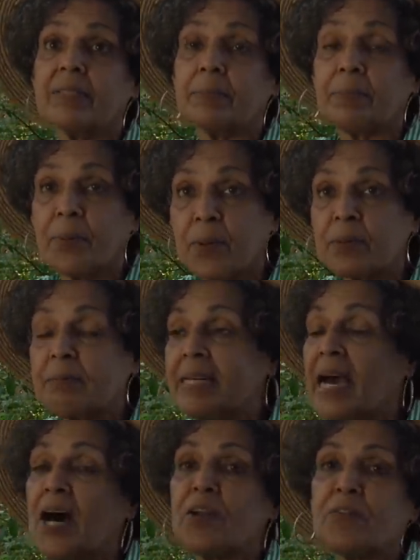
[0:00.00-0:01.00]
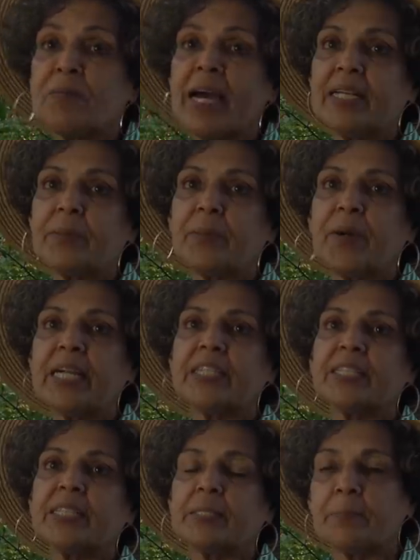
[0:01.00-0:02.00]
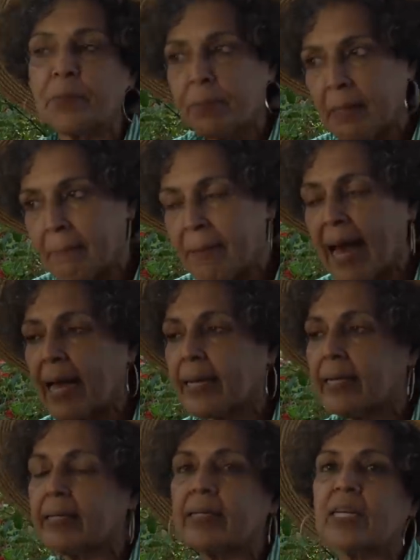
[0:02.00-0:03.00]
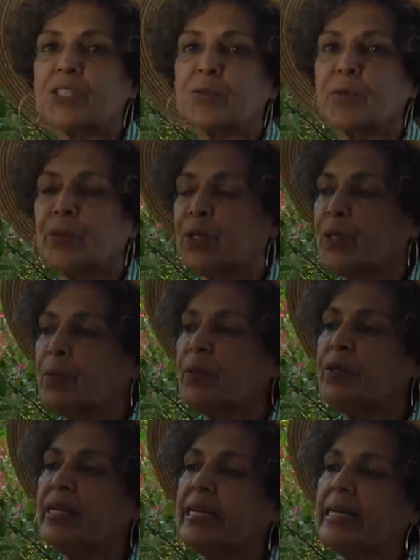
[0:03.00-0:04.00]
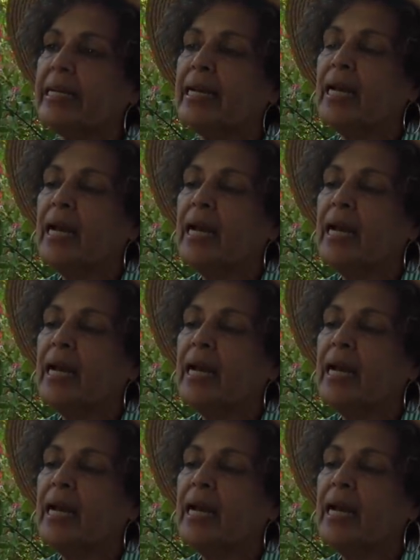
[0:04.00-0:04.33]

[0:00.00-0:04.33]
It pulled me out of my depression. It put me back in touch with the community.